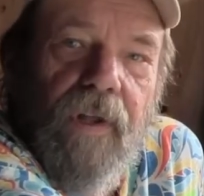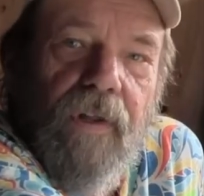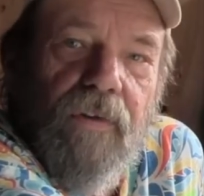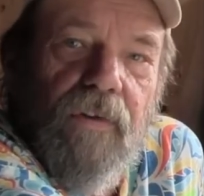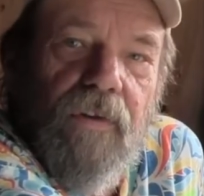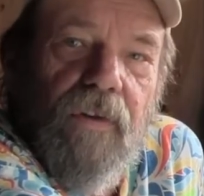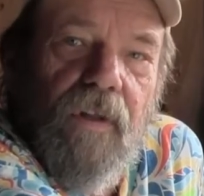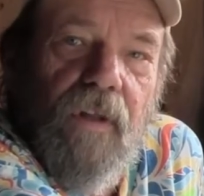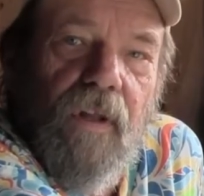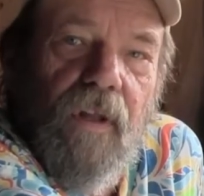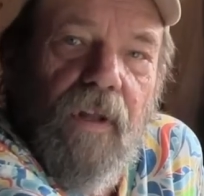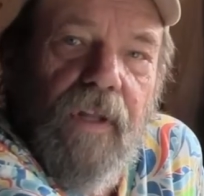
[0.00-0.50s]

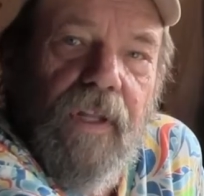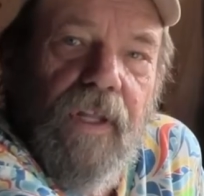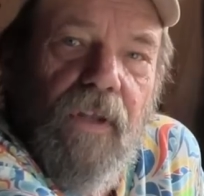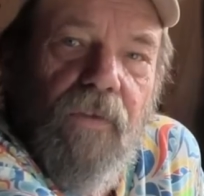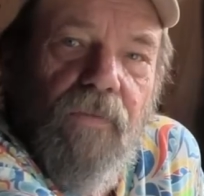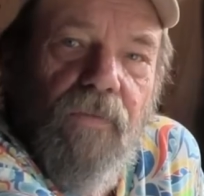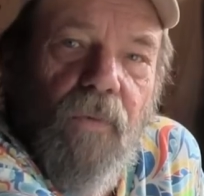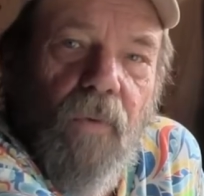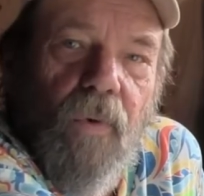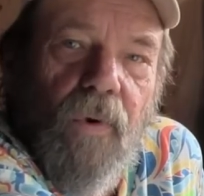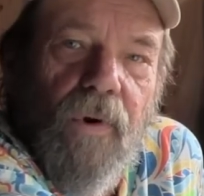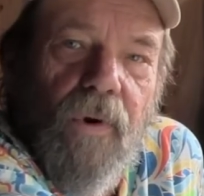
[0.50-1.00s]
into the
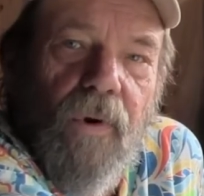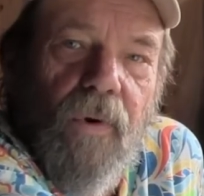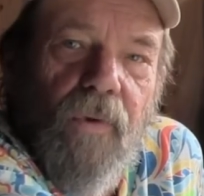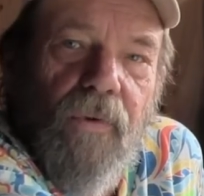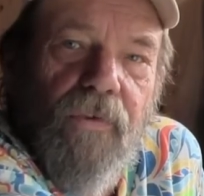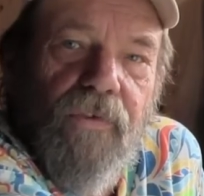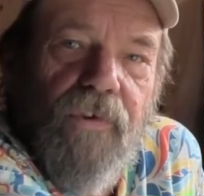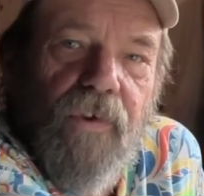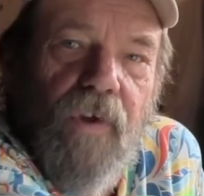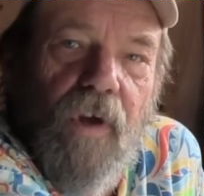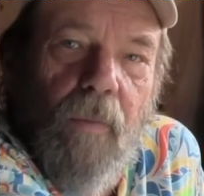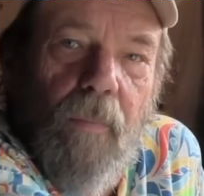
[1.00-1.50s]
leaf
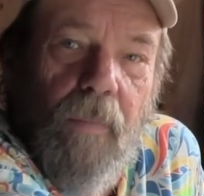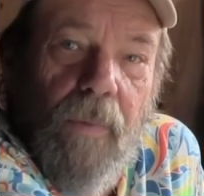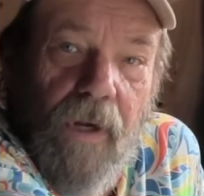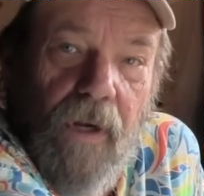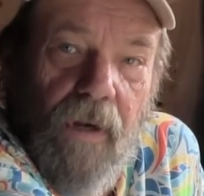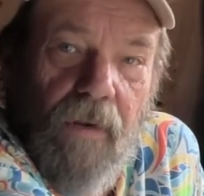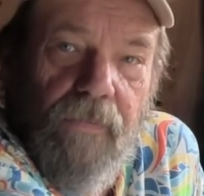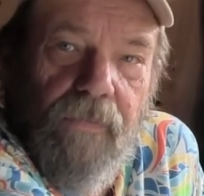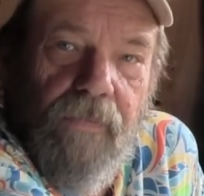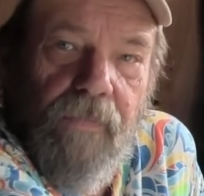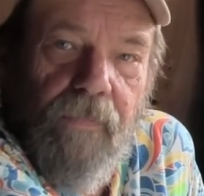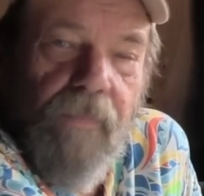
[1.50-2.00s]
whorls
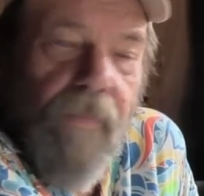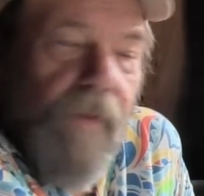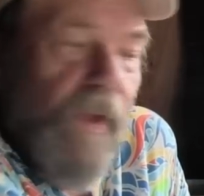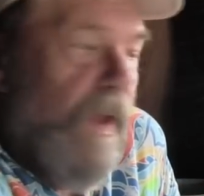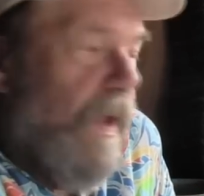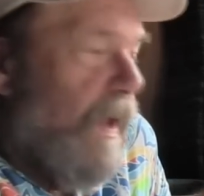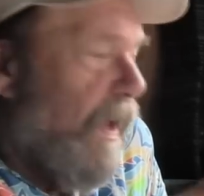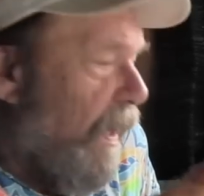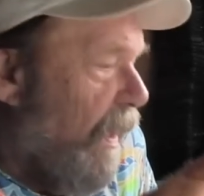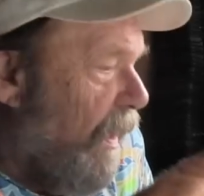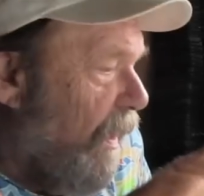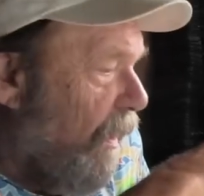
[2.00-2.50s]
above
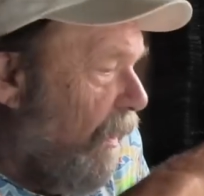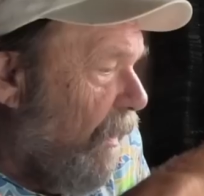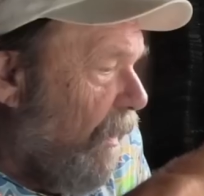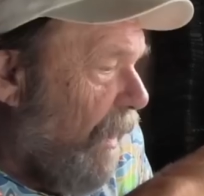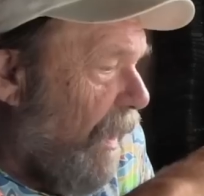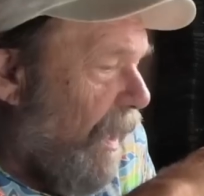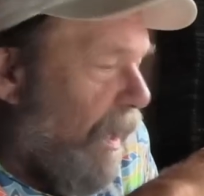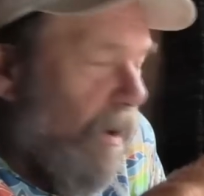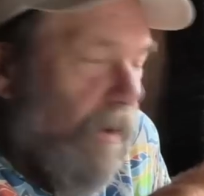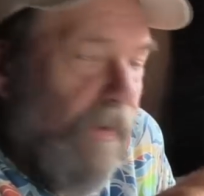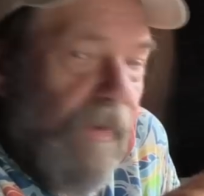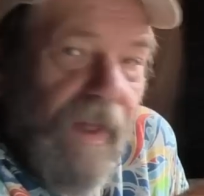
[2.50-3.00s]
and
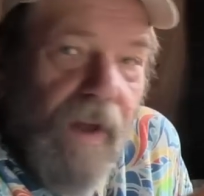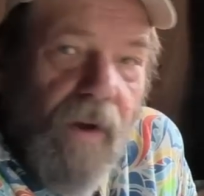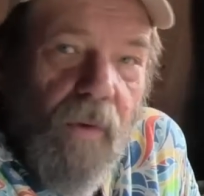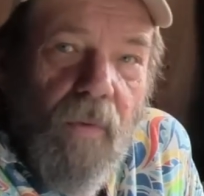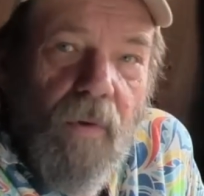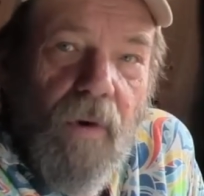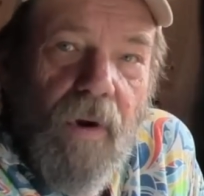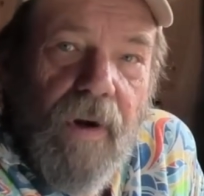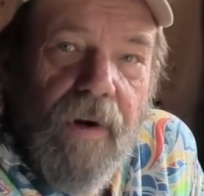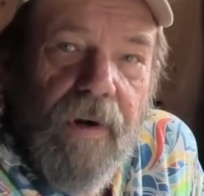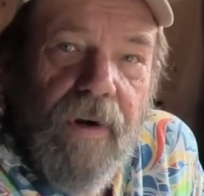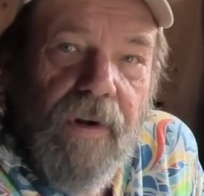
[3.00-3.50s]
allow that
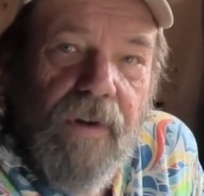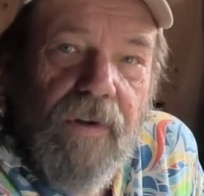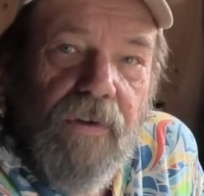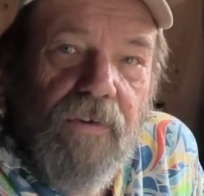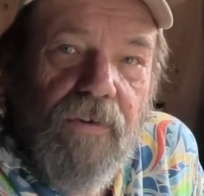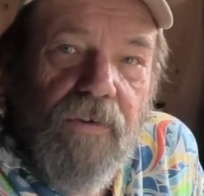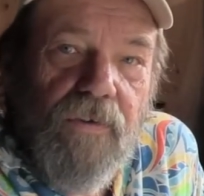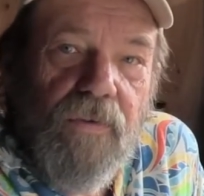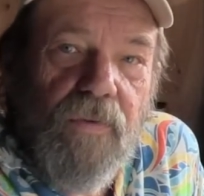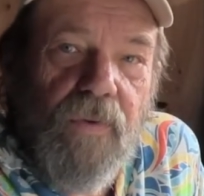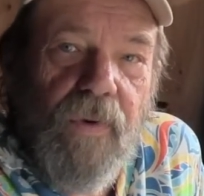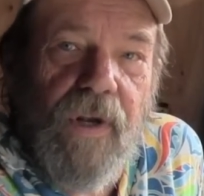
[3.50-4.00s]
water to
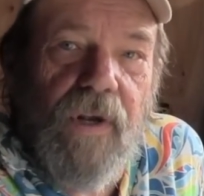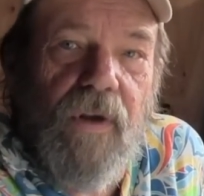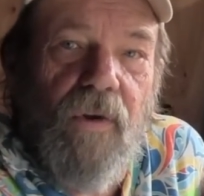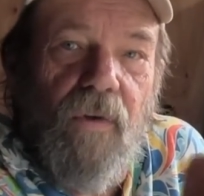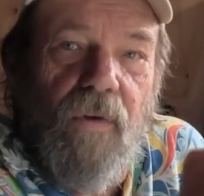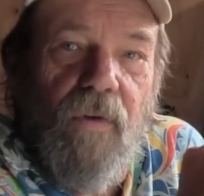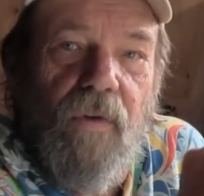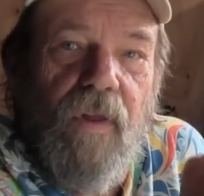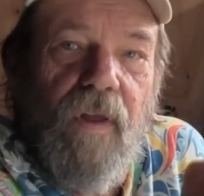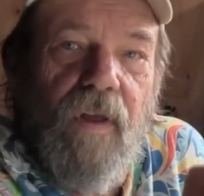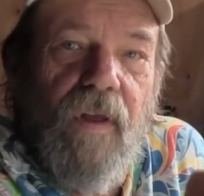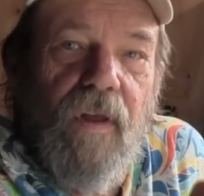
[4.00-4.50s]

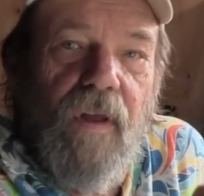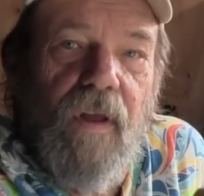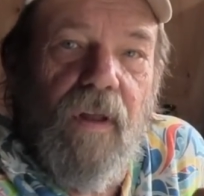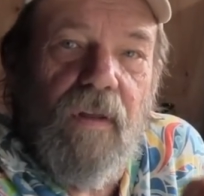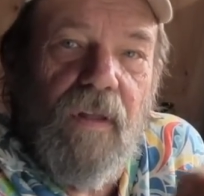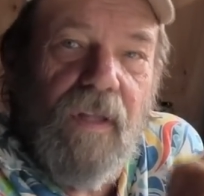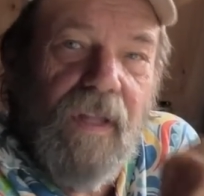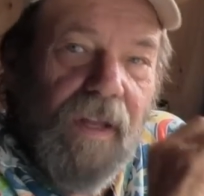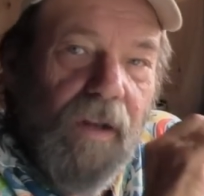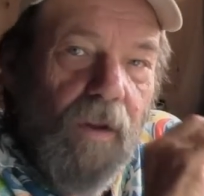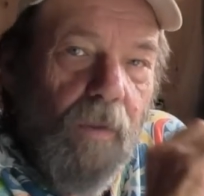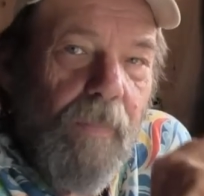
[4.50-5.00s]
trickle a
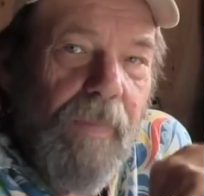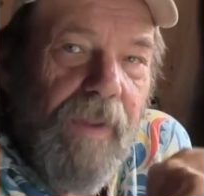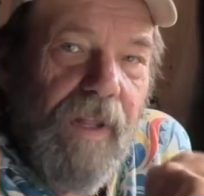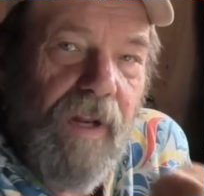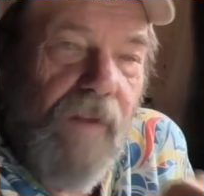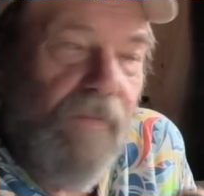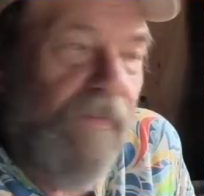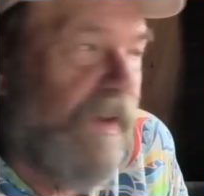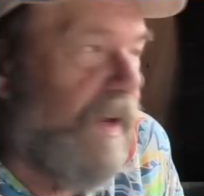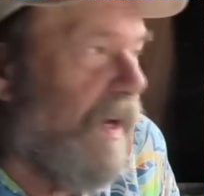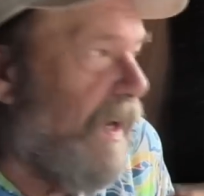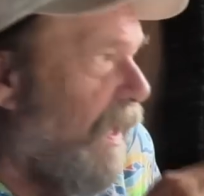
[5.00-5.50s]
little bit
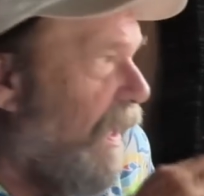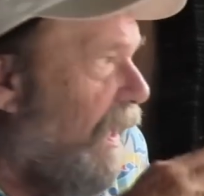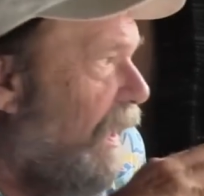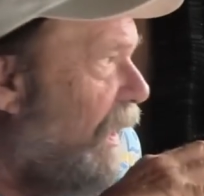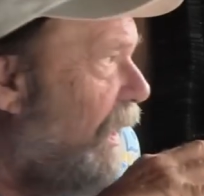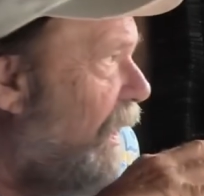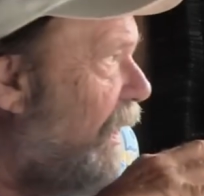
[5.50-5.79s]
of it